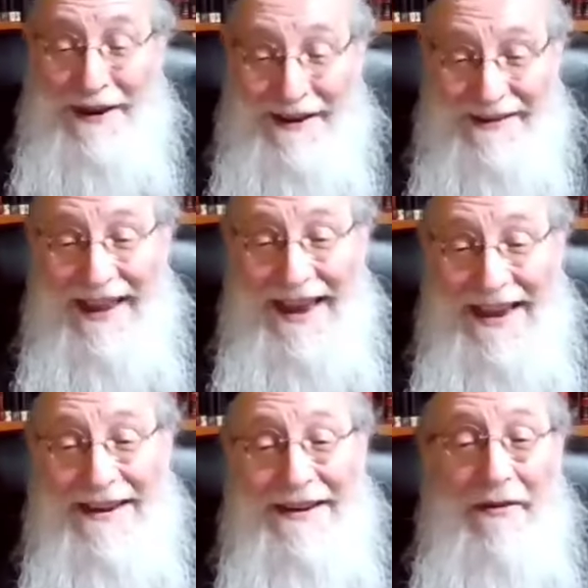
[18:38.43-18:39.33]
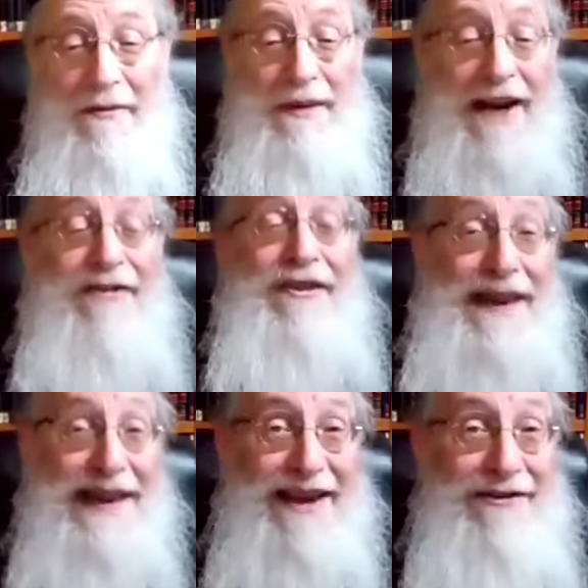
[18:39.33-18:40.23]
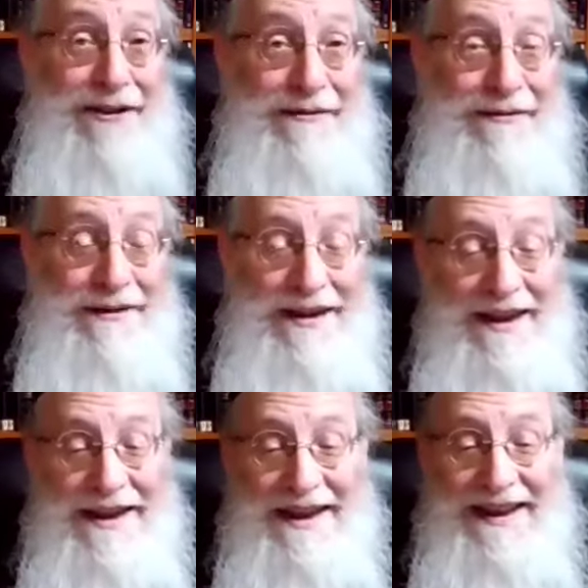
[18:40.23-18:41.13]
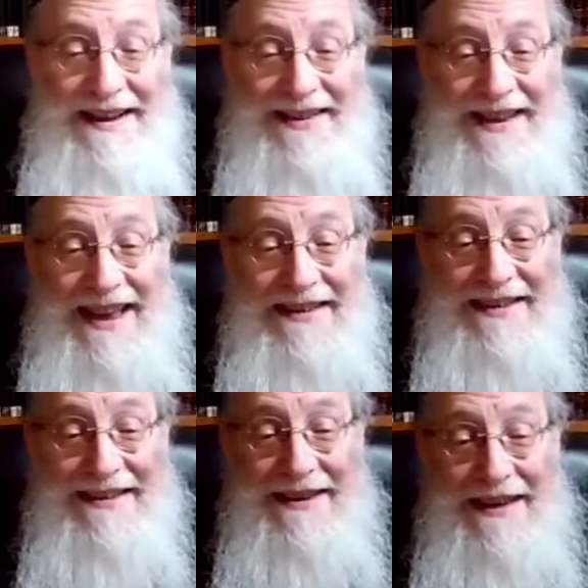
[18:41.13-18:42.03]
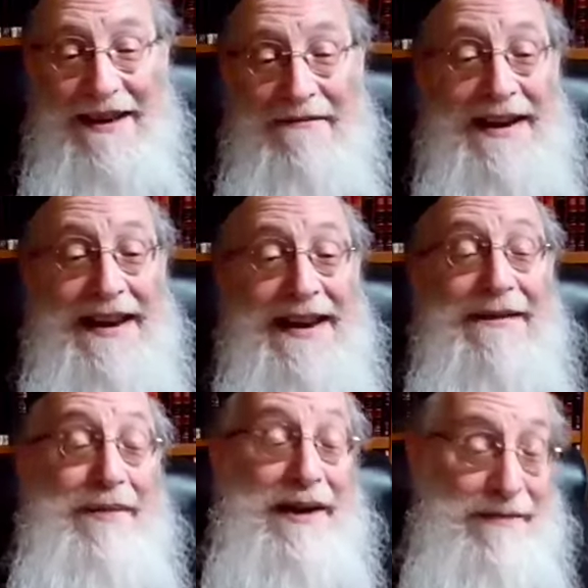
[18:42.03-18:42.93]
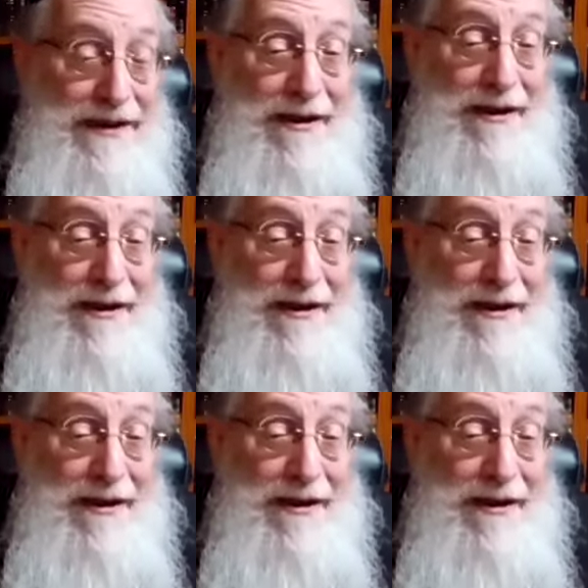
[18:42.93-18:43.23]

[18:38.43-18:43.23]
we can say, you know, in Parshas Vayeshev, it says by by by